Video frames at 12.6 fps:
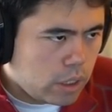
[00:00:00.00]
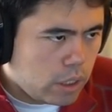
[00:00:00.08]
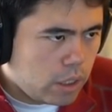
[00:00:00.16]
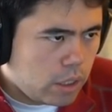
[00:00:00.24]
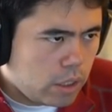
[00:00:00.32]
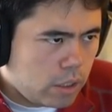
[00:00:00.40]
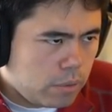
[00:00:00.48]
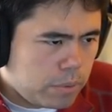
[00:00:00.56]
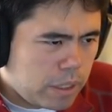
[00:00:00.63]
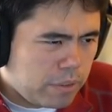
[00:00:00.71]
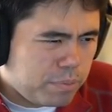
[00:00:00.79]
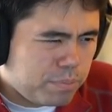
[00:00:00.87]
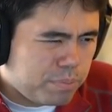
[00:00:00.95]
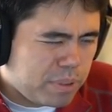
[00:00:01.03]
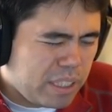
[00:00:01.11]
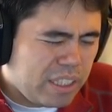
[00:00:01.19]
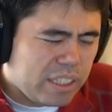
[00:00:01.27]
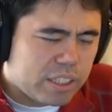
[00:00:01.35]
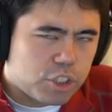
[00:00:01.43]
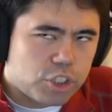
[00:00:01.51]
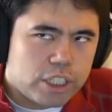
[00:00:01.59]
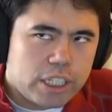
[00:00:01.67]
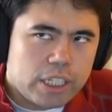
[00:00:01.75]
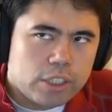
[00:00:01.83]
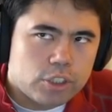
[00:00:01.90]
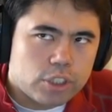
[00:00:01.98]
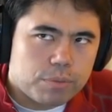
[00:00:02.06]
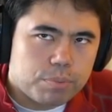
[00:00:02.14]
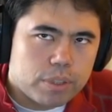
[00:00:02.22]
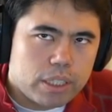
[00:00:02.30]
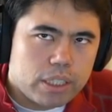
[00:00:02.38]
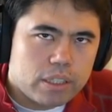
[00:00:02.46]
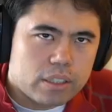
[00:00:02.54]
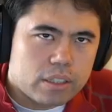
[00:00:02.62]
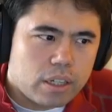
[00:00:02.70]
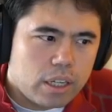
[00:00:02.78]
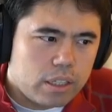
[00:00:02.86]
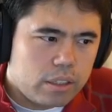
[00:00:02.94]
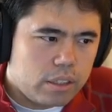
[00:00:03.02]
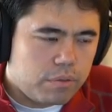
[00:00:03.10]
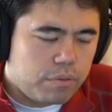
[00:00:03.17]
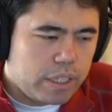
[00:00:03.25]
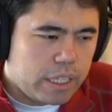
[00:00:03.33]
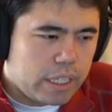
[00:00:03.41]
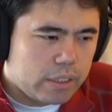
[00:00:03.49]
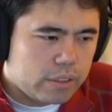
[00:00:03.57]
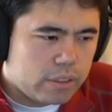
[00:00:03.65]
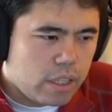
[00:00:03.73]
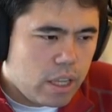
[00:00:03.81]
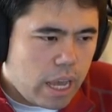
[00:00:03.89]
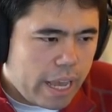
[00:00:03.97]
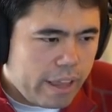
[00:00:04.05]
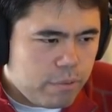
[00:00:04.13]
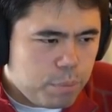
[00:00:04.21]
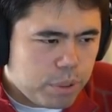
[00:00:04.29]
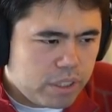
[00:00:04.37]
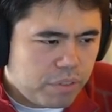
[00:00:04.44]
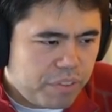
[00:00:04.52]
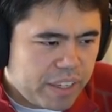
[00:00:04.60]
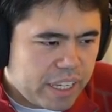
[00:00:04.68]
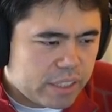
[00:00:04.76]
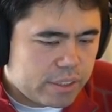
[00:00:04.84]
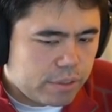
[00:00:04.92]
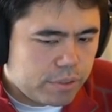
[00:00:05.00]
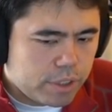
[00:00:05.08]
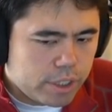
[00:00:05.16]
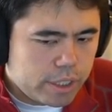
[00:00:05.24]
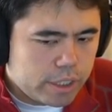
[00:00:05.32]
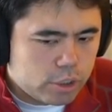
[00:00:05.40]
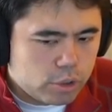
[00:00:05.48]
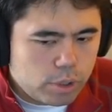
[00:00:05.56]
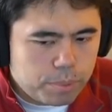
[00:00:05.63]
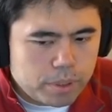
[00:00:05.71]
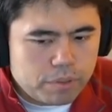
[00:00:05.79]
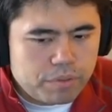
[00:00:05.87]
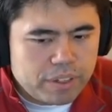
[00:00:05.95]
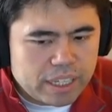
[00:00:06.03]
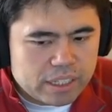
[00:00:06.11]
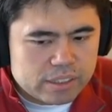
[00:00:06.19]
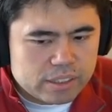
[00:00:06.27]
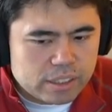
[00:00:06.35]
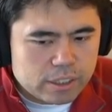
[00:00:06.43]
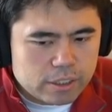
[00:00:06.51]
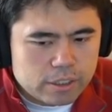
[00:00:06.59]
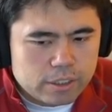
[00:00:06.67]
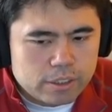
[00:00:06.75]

um I've played the exchange I've played the kind of the advance I haven't played the fantasy variation so I'll play the fantasy